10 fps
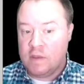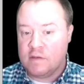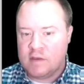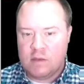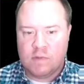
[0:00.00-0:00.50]
the
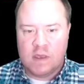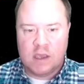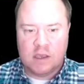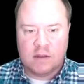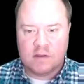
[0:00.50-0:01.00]
same thing,
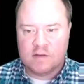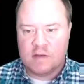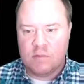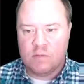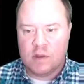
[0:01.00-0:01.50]
and this
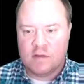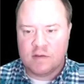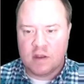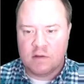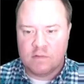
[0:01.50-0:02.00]
time
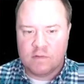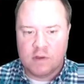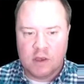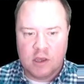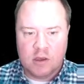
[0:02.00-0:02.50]
instead of
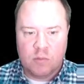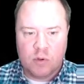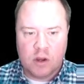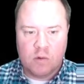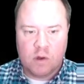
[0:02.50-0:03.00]

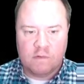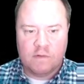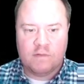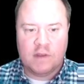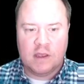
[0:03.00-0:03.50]
putting
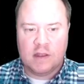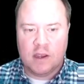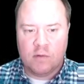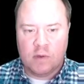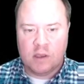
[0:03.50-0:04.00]
150 in
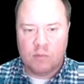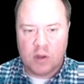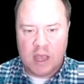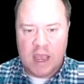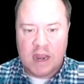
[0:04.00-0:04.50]
there, we can put
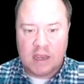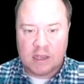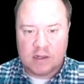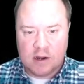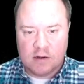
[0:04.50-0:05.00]
80 in
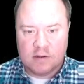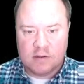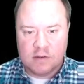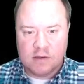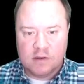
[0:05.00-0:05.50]
there.
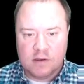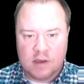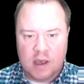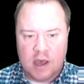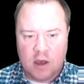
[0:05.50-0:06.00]

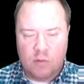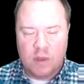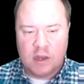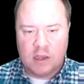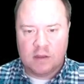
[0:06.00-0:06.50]
How
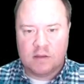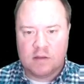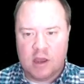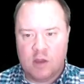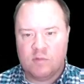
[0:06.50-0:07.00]
many
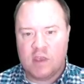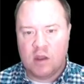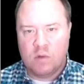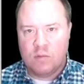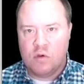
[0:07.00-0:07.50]
times can
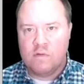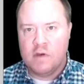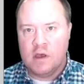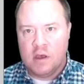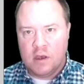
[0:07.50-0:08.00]
we move
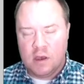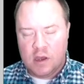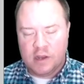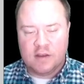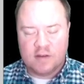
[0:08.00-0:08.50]
a
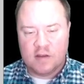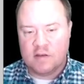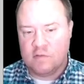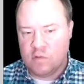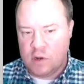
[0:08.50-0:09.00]
distance
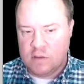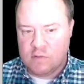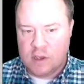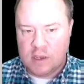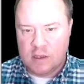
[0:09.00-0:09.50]
of
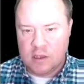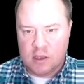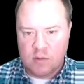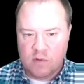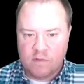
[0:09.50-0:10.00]
23
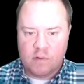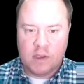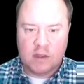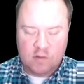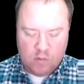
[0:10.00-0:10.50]
before we
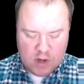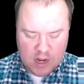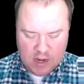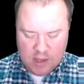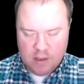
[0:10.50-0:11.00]
get to
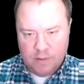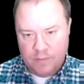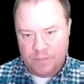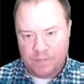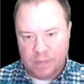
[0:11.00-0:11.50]
180?
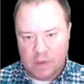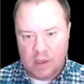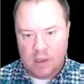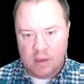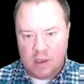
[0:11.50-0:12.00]

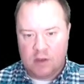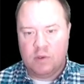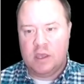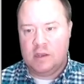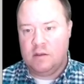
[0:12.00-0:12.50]
And we
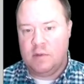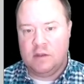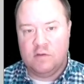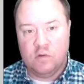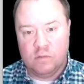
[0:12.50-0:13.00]
get about
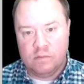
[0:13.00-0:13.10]
2.